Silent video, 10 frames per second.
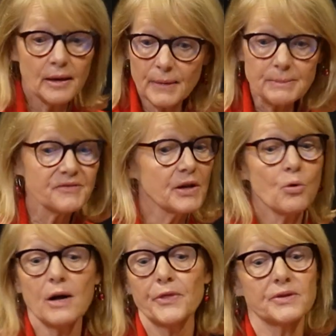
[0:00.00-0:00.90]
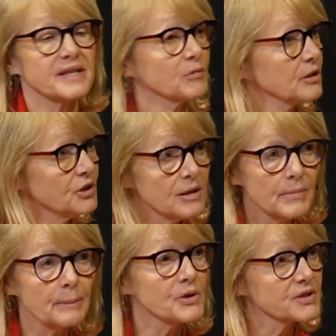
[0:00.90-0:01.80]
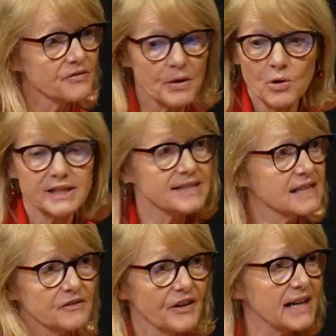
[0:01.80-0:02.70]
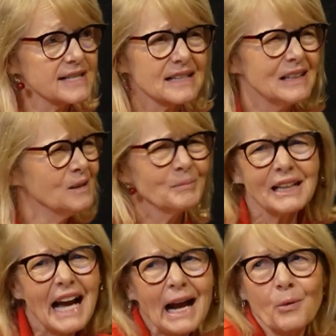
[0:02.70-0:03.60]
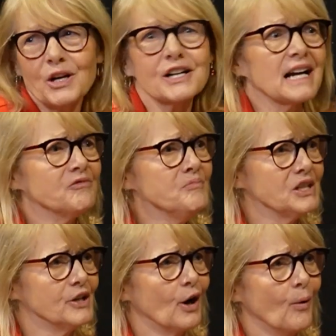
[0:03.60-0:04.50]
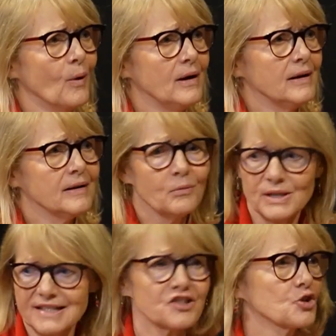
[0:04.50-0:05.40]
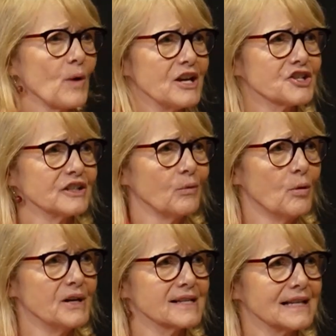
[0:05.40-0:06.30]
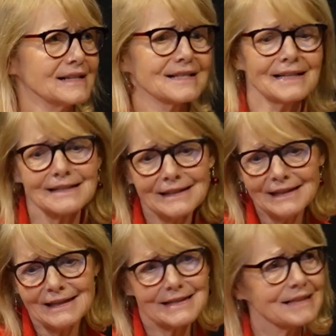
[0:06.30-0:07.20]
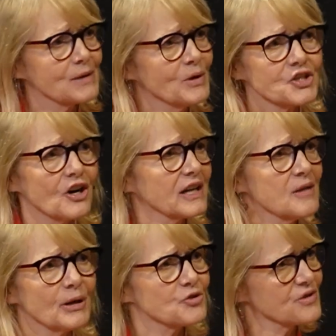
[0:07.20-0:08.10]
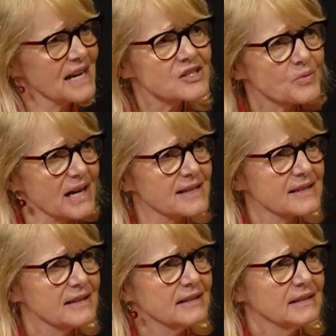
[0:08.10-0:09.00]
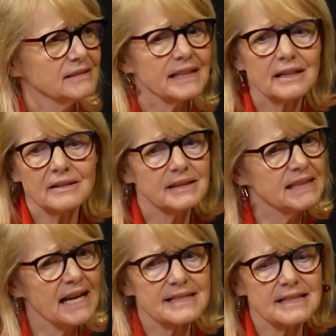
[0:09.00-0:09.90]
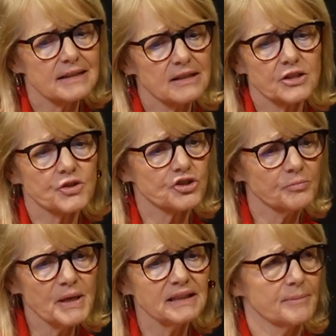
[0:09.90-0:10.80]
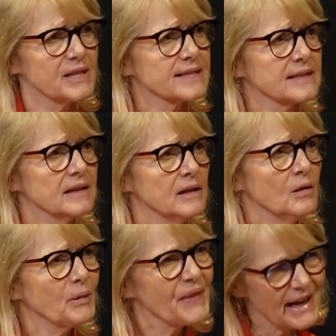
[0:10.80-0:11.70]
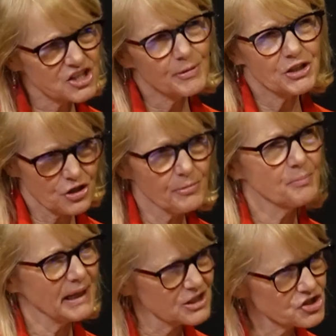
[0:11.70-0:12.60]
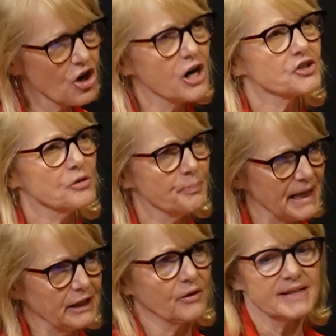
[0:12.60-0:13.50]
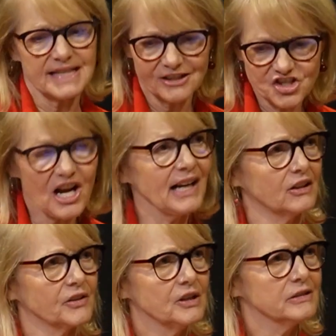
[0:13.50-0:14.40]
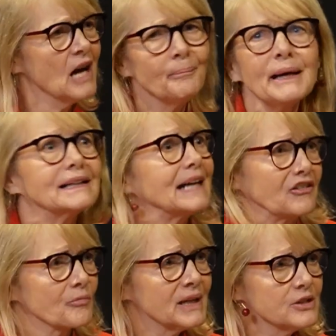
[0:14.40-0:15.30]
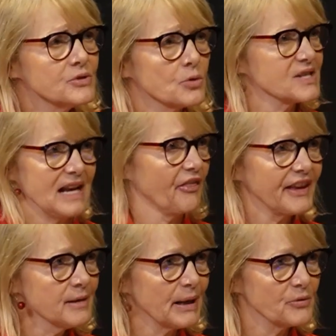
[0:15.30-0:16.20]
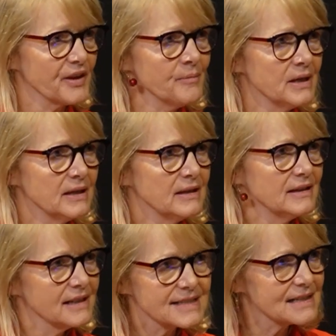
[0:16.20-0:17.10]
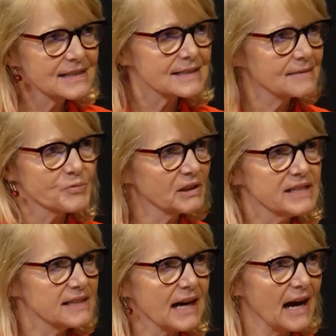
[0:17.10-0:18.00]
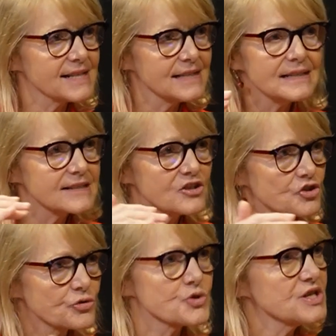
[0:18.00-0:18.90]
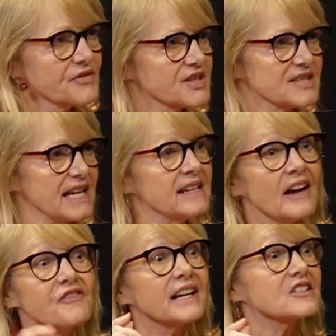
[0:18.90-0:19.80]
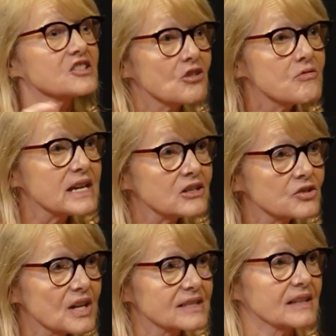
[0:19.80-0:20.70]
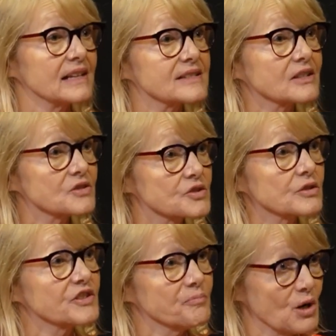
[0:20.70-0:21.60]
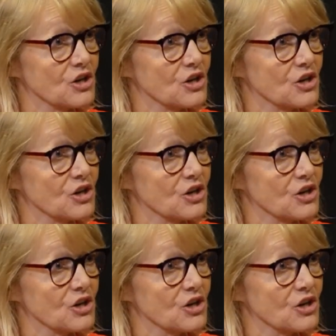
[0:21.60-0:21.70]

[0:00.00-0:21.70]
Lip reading: and maybe if they want there's some community members, if they want to seek advice. But how would our government know what situation a woman is in? It's like when talking about trans rights. Like, yes, there should be limits, but that should be determined by a doctor, parents, and a child, not by a government who knows nothing about them. It's really, I see it as an intrusion of the state, and I find it so interesting that it's the Conservative